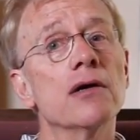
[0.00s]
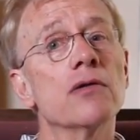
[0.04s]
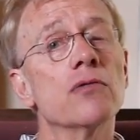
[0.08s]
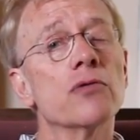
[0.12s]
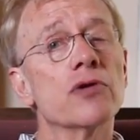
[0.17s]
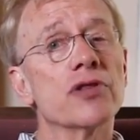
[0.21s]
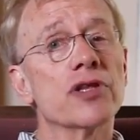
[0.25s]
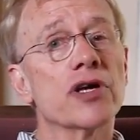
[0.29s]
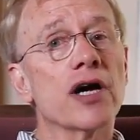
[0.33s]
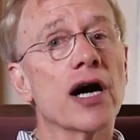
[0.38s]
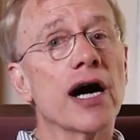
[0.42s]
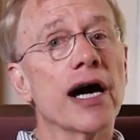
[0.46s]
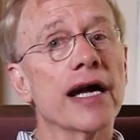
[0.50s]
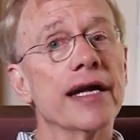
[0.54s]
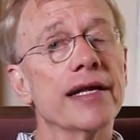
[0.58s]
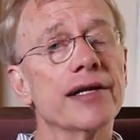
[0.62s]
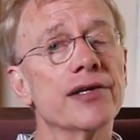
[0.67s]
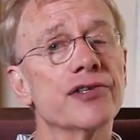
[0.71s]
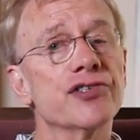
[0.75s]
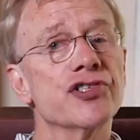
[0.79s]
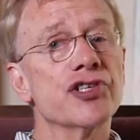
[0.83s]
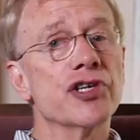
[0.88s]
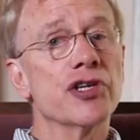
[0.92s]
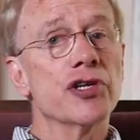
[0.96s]
with
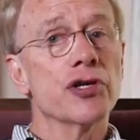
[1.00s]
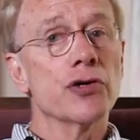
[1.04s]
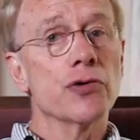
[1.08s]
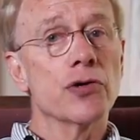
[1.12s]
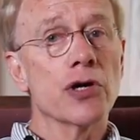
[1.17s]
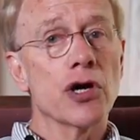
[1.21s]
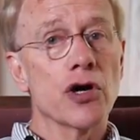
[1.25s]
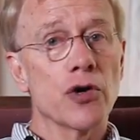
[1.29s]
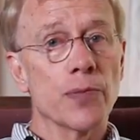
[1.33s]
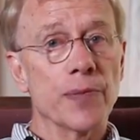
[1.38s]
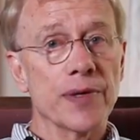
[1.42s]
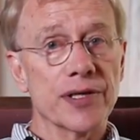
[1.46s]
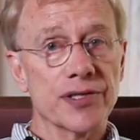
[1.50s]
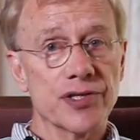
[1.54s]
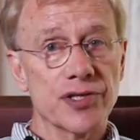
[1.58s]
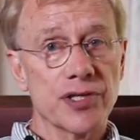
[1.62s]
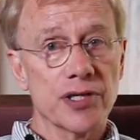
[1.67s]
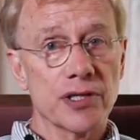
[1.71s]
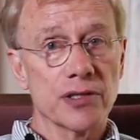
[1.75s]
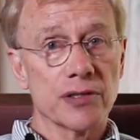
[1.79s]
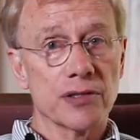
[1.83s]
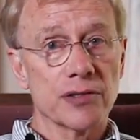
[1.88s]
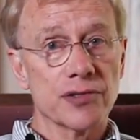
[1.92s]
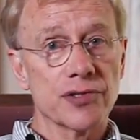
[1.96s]
guidance and new coping
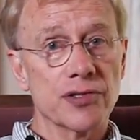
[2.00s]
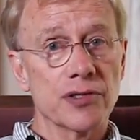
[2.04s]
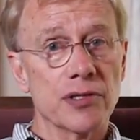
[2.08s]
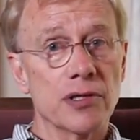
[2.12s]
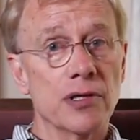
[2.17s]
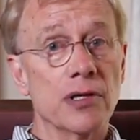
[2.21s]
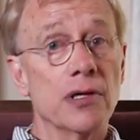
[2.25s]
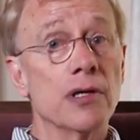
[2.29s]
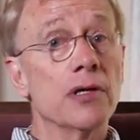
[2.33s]
skills,